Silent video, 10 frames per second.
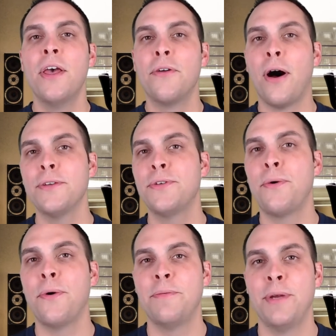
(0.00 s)
They're also
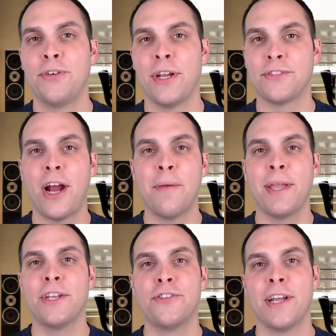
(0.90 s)
going to be
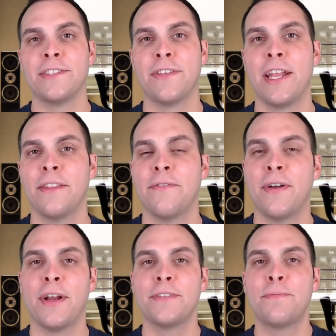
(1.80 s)
transcribing and translating the
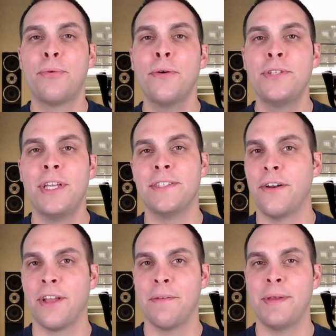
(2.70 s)
various proteins that
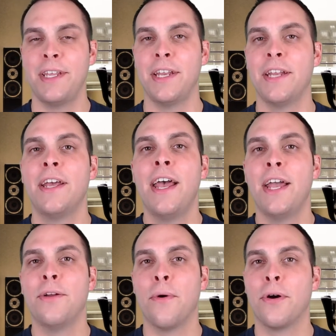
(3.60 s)
are going to be needed
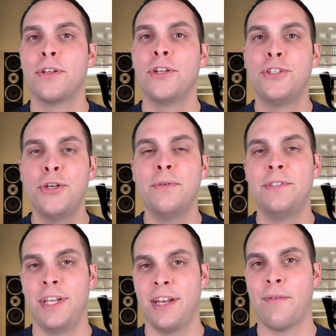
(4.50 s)
in order to do
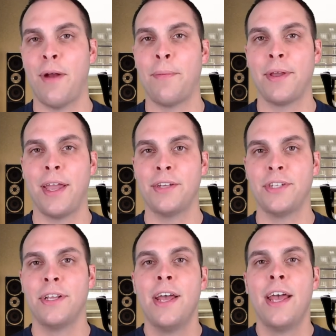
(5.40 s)
DNA
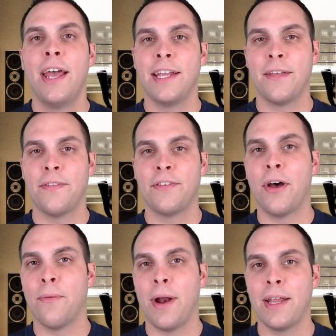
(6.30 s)
replication and get the
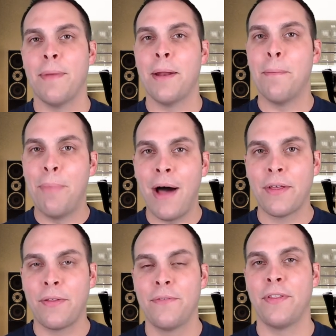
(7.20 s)
cell ready
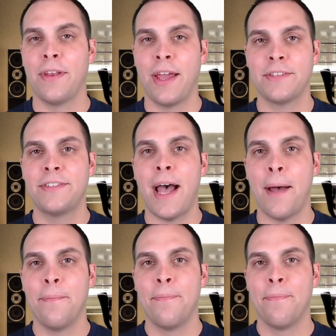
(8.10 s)
metabolically for the next step.